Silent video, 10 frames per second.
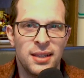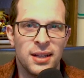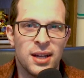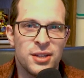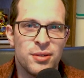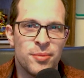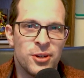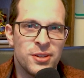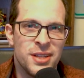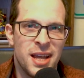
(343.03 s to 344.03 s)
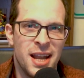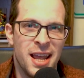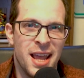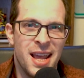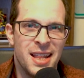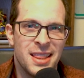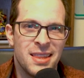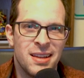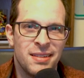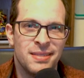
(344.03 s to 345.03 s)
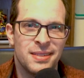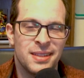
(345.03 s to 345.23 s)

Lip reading: customers that I ate the